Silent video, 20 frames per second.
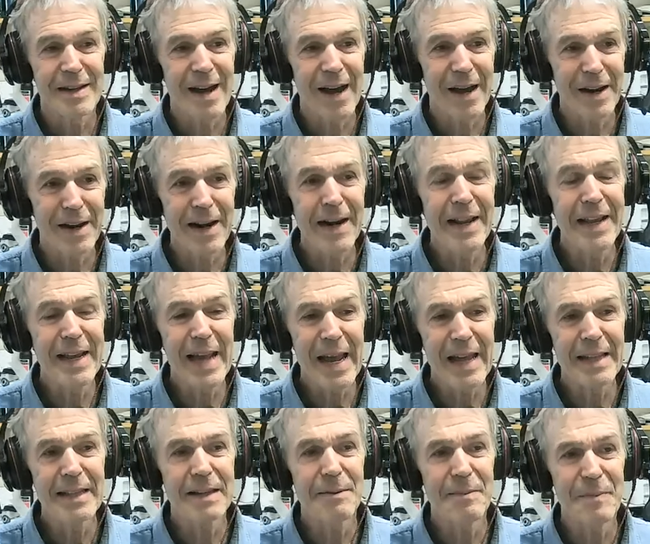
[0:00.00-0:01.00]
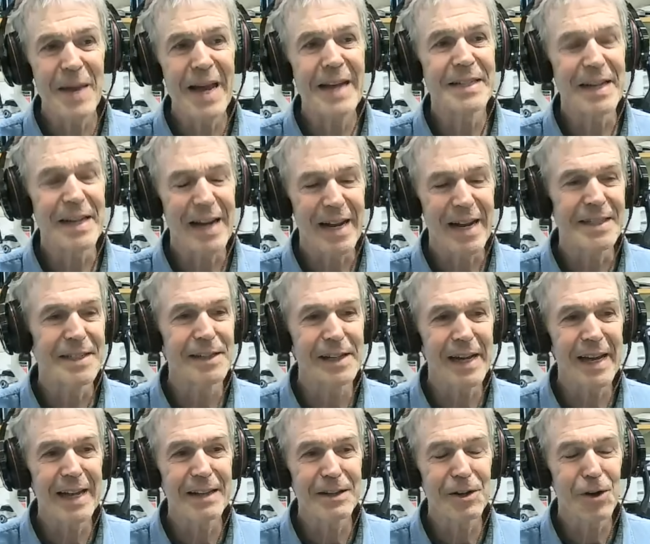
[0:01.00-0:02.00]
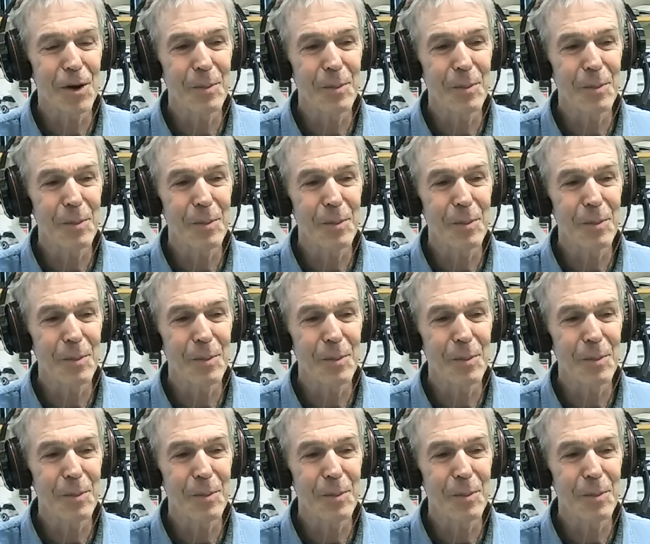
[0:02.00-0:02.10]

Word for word: I really can't imagine, I still can't